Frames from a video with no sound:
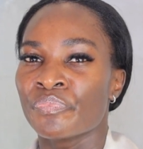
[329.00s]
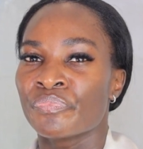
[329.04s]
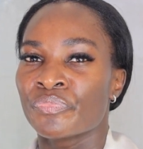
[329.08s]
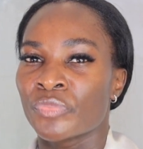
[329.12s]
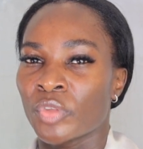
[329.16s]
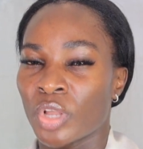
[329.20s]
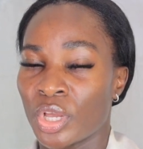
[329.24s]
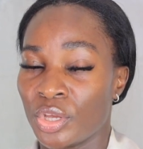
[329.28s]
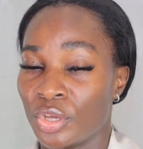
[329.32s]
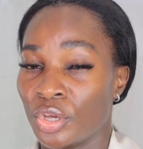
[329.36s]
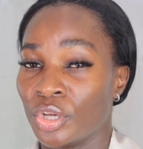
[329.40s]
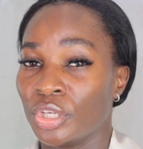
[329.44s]

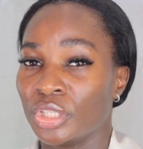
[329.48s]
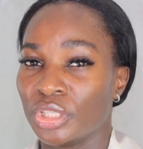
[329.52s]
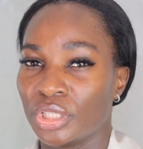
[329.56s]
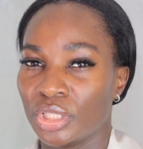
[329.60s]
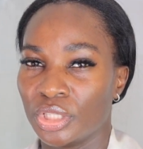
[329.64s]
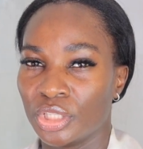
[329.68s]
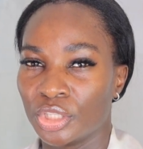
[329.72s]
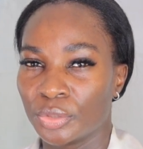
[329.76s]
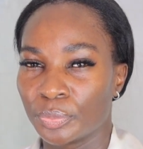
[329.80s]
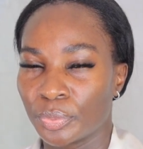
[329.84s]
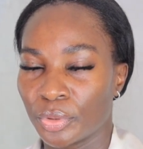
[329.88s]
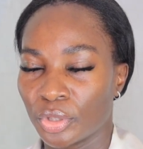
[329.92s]
when you're using
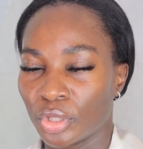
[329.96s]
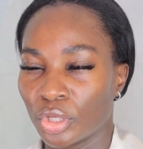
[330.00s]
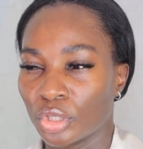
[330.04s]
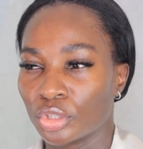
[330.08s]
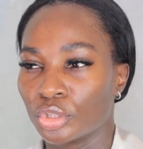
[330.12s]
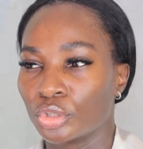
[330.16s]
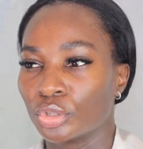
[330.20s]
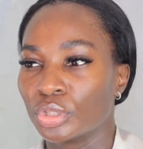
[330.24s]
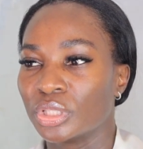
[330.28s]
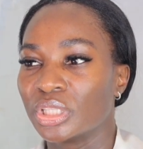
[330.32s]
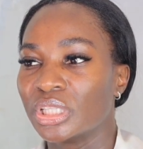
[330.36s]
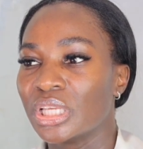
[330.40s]
these
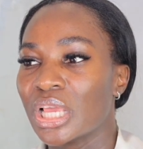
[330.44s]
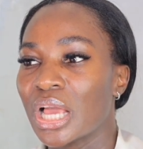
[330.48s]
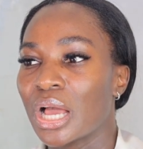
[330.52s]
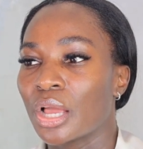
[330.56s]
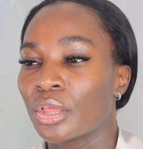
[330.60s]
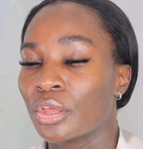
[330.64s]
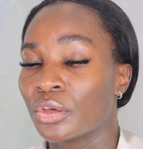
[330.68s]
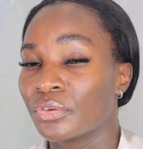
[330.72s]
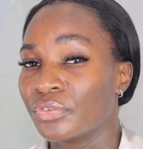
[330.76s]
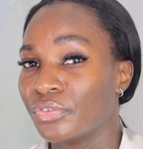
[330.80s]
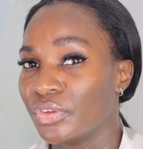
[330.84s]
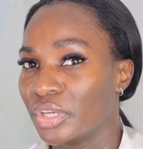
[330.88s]
products to see how
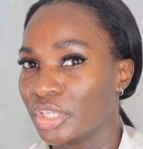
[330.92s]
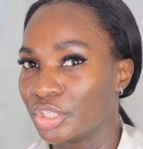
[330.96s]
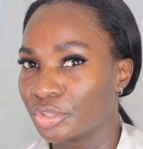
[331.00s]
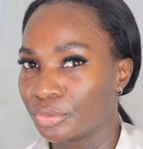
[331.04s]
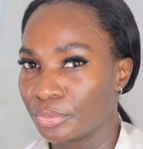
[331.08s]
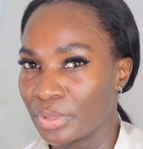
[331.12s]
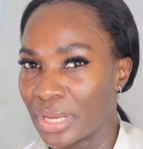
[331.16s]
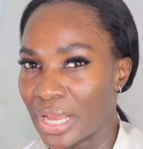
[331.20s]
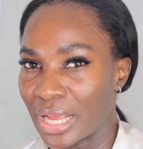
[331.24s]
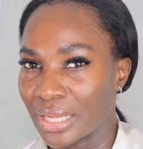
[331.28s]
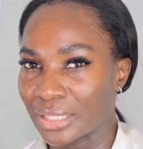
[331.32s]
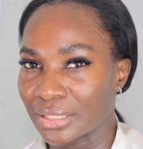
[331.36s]
your face
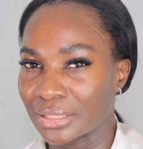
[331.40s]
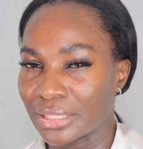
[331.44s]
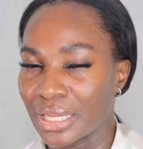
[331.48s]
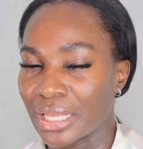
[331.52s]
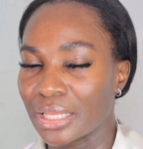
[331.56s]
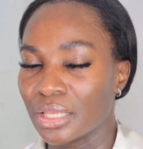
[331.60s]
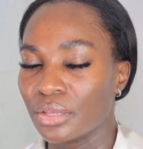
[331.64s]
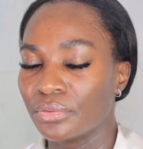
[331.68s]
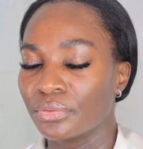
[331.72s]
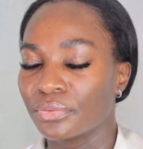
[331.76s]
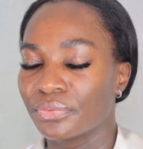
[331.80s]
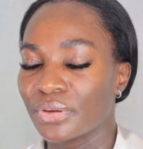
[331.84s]
reacts. Like
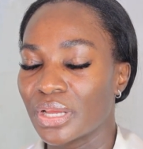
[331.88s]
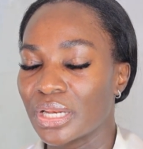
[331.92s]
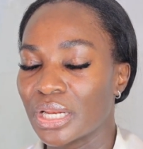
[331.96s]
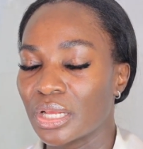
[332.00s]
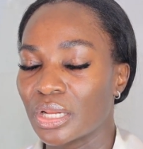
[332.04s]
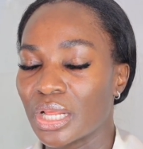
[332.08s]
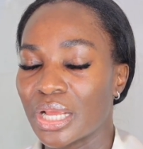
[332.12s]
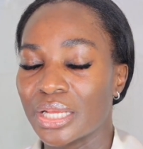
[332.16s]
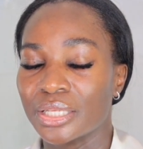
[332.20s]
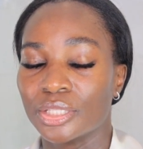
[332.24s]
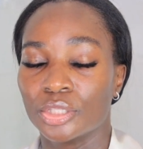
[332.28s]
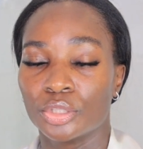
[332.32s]
if you find out
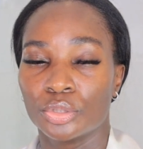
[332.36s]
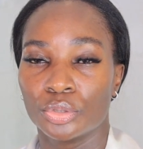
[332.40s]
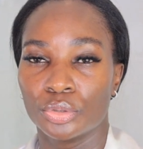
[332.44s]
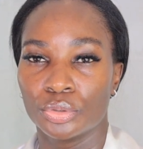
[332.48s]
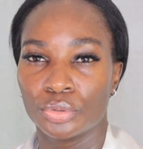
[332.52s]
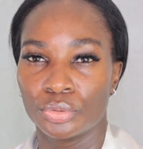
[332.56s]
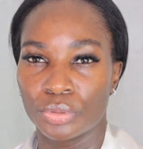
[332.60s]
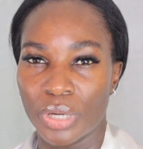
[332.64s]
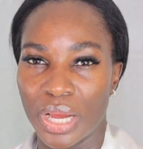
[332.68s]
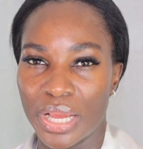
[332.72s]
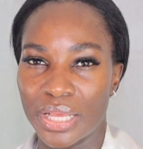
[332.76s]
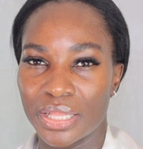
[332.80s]
that it's too
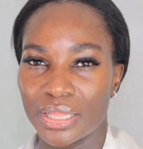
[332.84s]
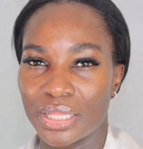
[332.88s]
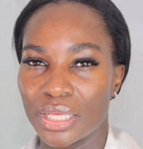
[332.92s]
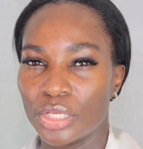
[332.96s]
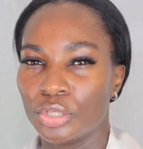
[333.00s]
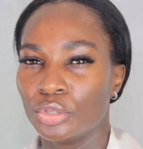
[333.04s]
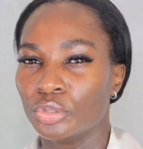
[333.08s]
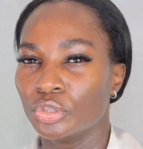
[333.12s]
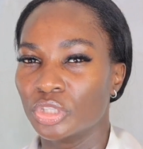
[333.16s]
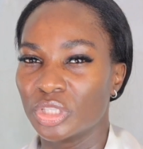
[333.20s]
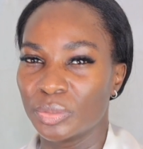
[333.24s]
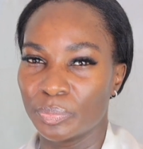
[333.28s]
dry,
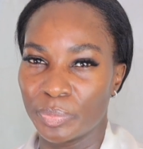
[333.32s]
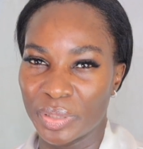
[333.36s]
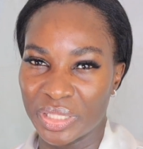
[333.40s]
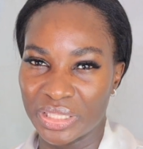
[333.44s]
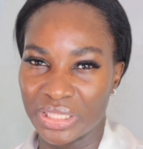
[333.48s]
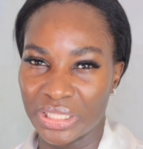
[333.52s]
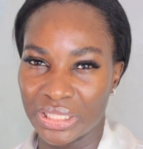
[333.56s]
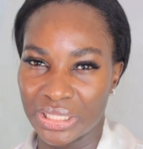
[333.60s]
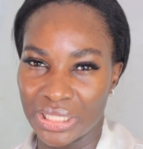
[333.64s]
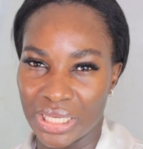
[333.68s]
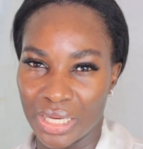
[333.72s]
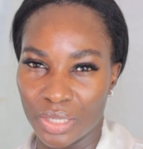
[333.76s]
then you space
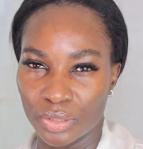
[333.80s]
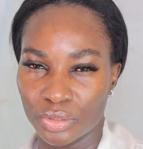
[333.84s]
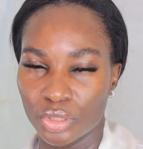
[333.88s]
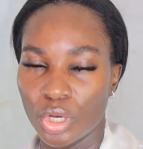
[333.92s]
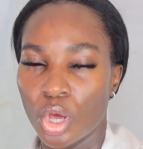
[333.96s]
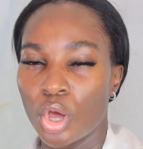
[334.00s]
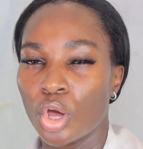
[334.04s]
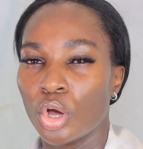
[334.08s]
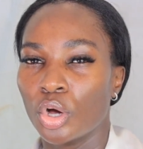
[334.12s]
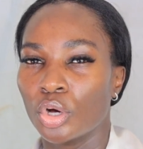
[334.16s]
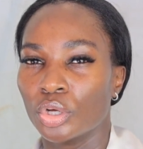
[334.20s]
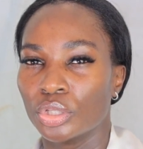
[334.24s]
it out
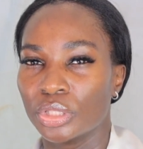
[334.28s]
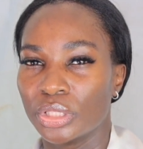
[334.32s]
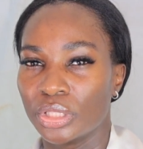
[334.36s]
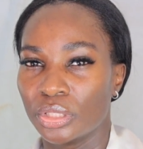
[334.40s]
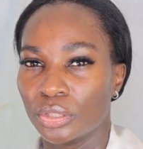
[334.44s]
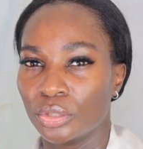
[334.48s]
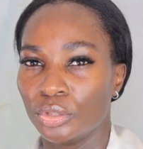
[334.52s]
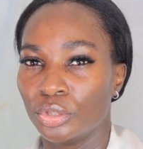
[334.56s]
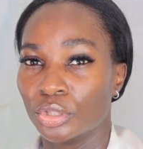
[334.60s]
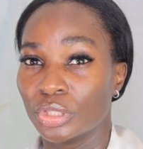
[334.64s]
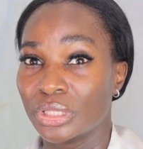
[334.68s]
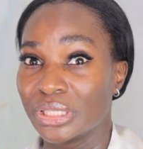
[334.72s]

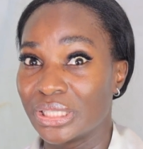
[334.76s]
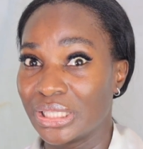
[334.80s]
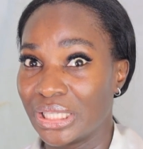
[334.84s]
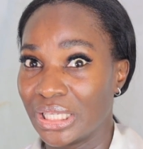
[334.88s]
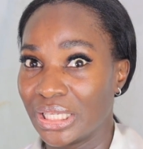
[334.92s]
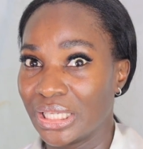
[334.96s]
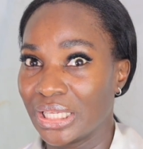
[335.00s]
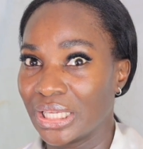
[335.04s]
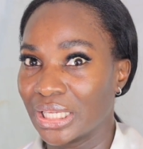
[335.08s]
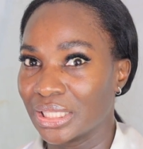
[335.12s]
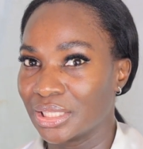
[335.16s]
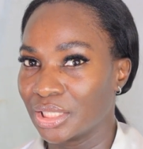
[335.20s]
until your
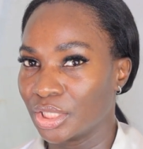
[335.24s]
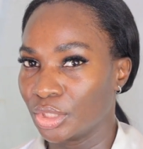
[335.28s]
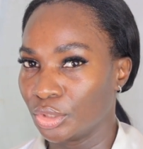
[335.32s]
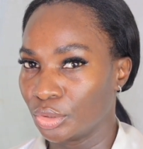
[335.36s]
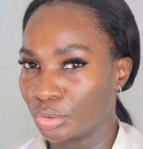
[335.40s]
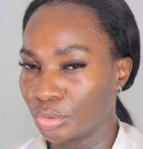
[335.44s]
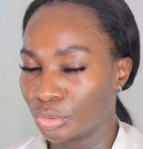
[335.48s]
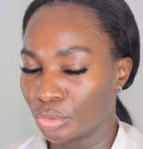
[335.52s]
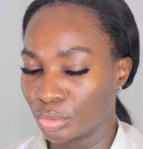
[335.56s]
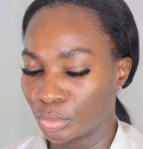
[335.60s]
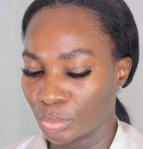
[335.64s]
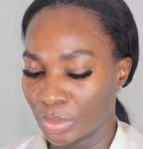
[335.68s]
skin gets
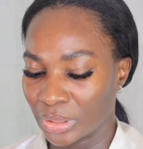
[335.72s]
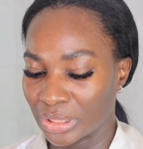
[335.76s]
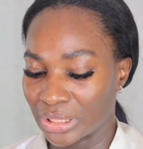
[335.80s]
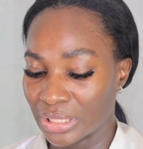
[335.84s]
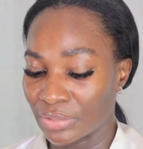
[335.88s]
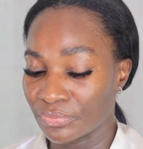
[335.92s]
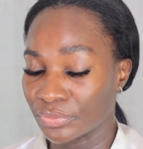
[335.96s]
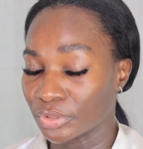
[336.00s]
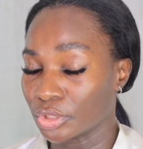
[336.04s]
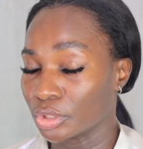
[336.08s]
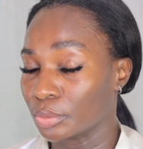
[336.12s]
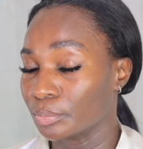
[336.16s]
used to it.
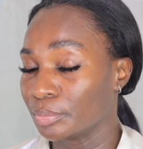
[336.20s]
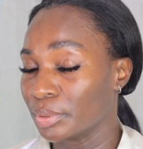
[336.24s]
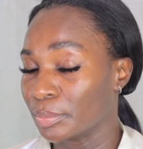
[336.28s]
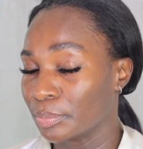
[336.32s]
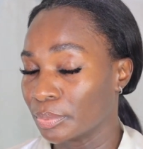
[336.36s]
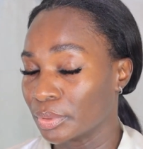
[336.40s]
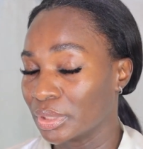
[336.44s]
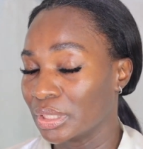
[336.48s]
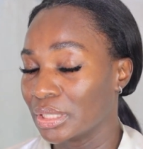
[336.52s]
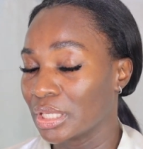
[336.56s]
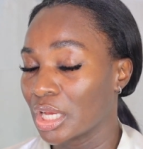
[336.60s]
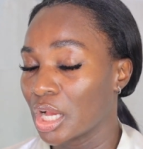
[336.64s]
And for some
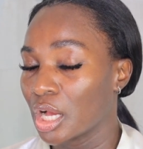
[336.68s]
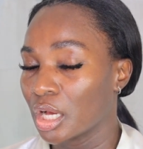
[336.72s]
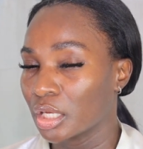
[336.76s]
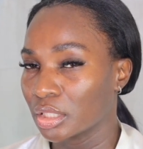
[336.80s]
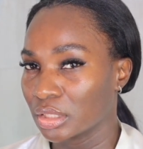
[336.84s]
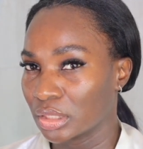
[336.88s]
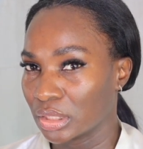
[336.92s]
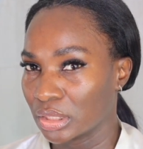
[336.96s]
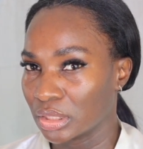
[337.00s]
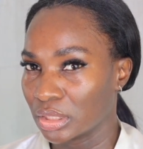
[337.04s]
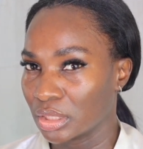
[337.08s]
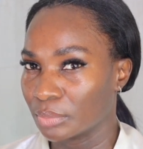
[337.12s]
people, it
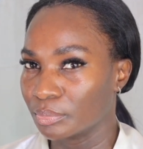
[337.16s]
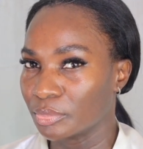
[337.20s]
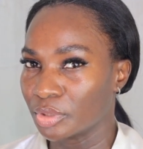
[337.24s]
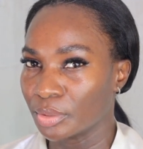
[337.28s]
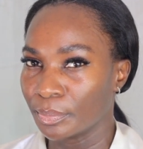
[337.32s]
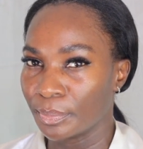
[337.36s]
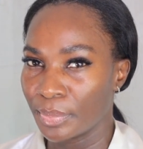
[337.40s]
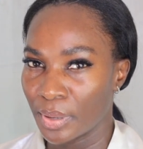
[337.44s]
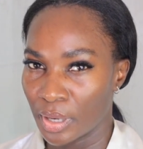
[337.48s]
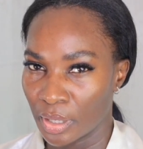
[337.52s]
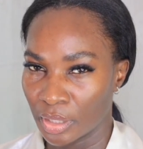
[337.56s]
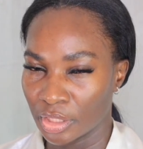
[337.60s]
causes them to
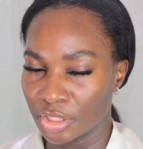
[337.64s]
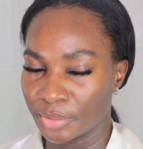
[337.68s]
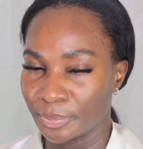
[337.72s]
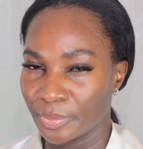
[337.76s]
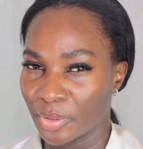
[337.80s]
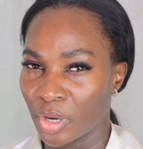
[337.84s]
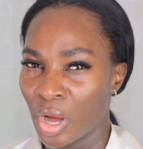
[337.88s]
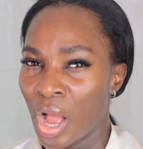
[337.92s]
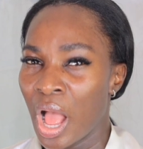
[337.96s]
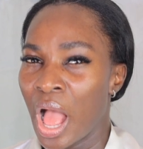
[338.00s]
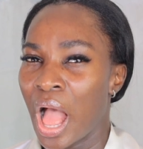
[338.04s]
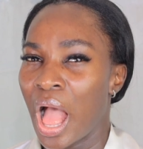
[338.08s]
purge.
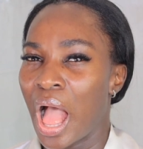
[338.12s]
But